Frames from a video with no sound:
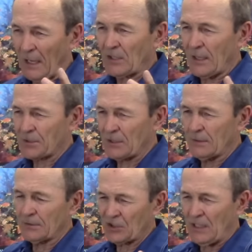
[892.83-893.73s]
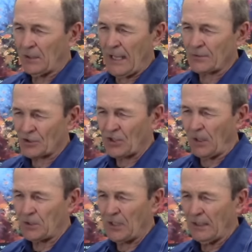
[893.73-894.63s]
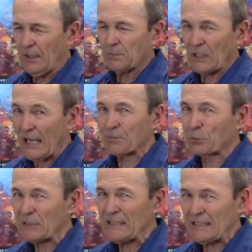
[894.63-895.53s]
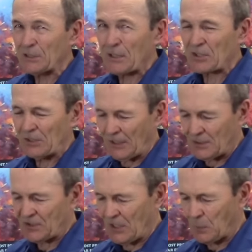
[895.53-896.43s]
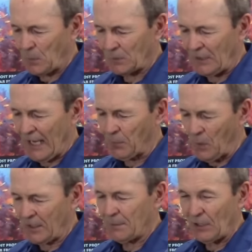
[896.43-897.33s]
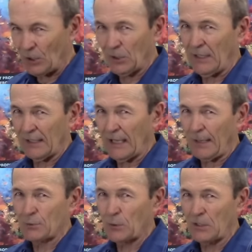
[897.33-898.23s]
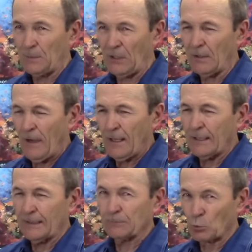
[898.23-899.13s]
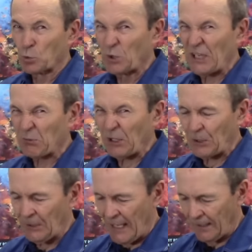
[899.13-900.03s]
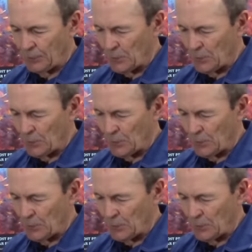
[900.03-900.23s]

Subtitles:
Mike Nelson, the CEO, hadn't started yet, but I was really interested in the undersea world, and I wanted to be good at it. I was going to be really, really good at